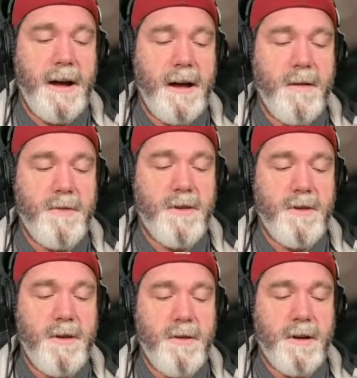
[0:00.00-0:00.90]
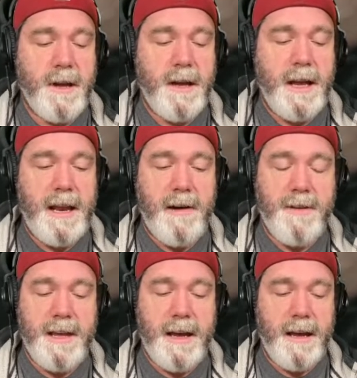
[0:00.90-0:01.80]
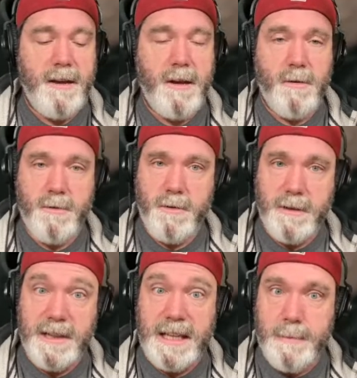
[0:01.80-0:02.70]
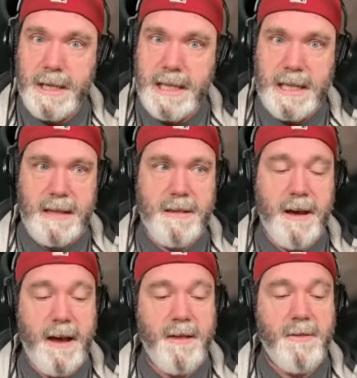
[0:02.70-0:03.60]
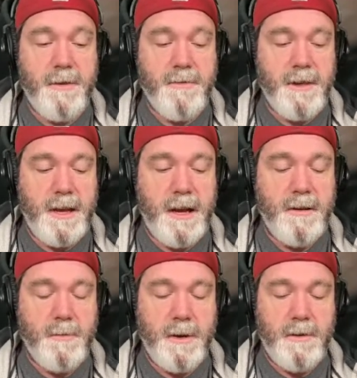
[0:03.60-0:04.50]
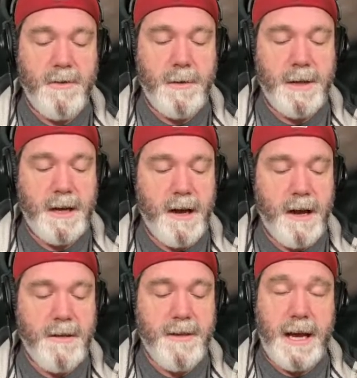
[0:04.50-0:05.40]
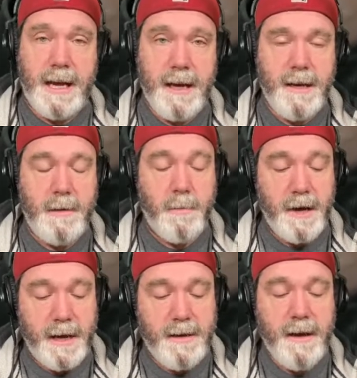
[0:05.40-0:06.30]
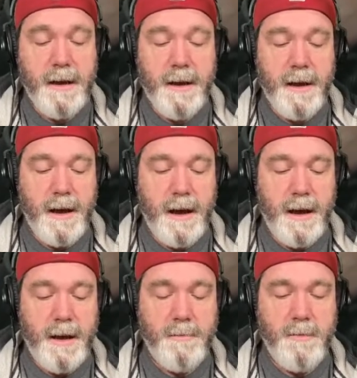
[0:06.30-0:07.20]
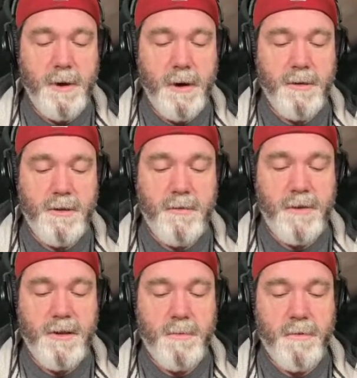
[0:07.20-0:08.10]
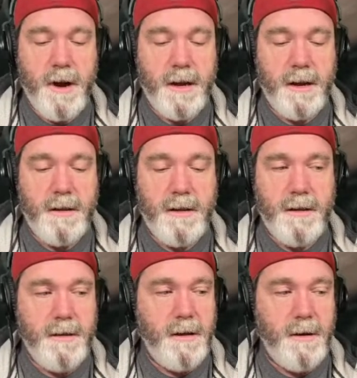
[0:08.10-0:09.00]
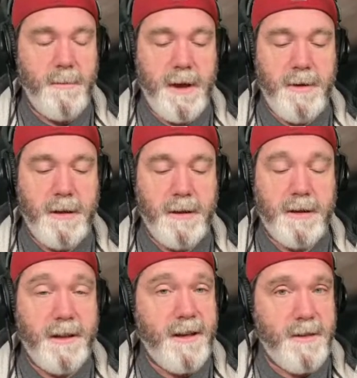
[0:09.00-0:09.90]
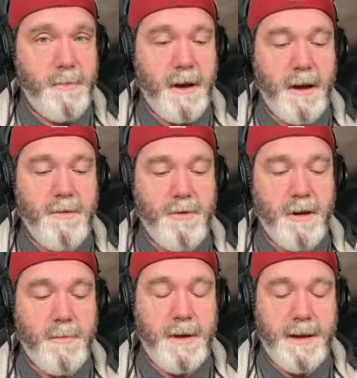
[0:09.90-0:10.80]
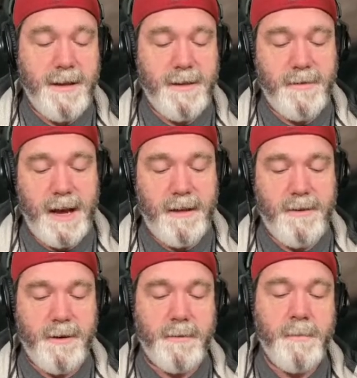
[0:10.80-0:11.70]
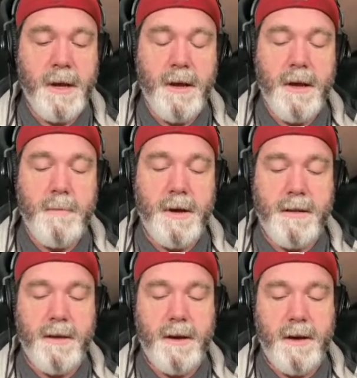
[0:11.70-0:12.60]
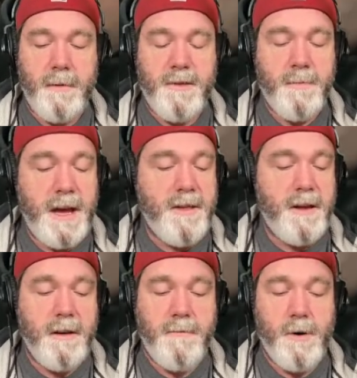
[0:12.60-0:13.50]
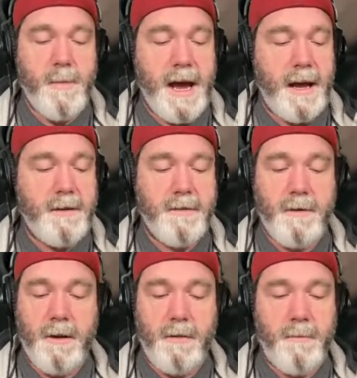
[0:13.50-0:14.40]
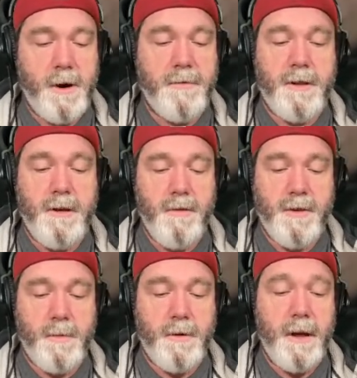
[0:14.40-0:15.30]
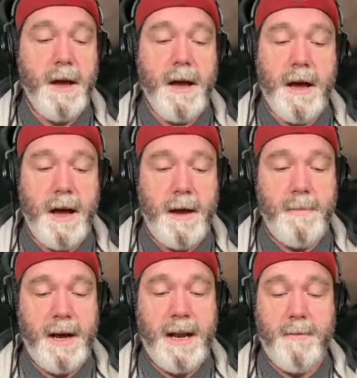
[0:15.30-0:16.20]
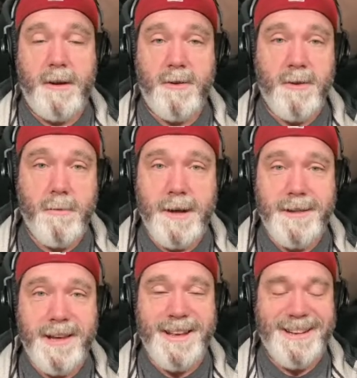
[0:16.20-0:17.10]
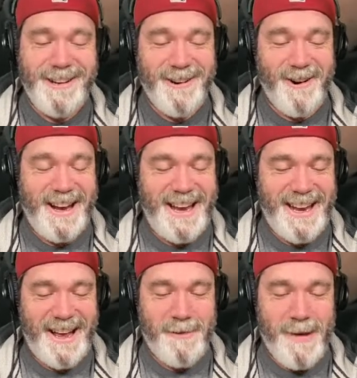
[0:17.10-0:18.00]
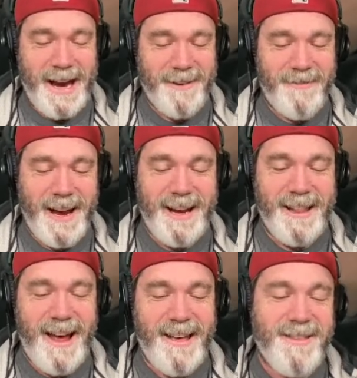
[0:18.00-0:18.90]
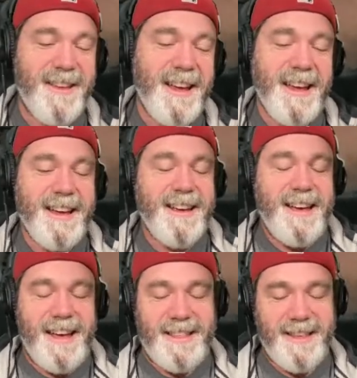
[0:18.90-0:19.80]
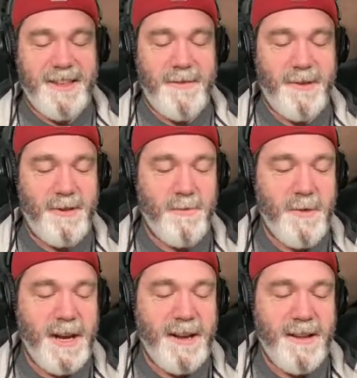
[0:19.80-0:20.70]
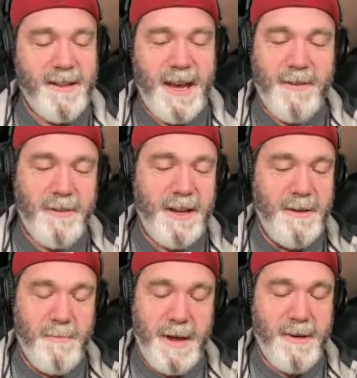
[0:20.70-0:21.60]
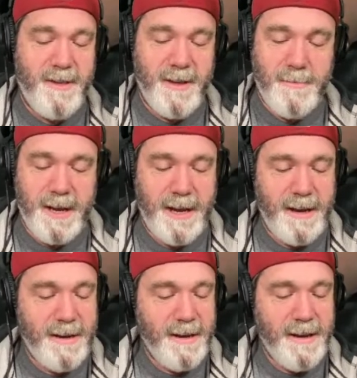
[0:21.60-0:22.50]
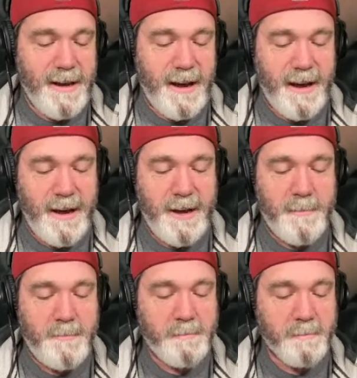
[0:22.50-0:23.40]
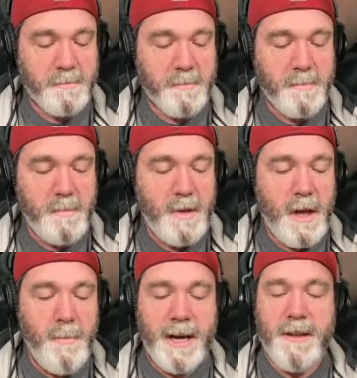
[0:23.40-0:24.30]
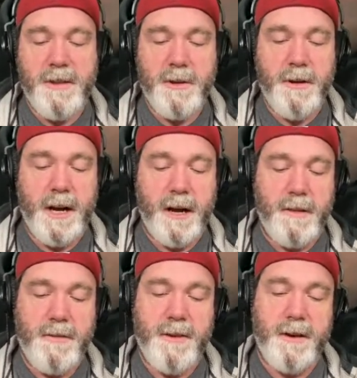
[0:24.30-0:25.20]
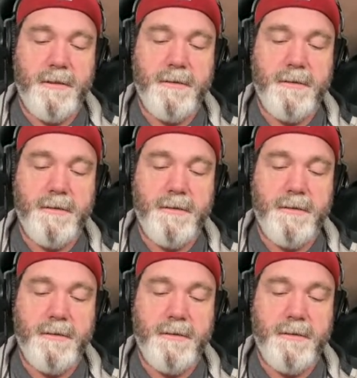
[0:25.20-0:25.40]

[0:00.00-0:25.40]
just so you can get everything, to limit the size of your zine, to reduce some of the costs. I get it, but know that your finished product, may be looked less upon just because of that. So, but spacing, format, perfectly usable. I'm not having to squint or get out a magnifying glass at this level to read it, thankfully, maybe someday. But continuing on. So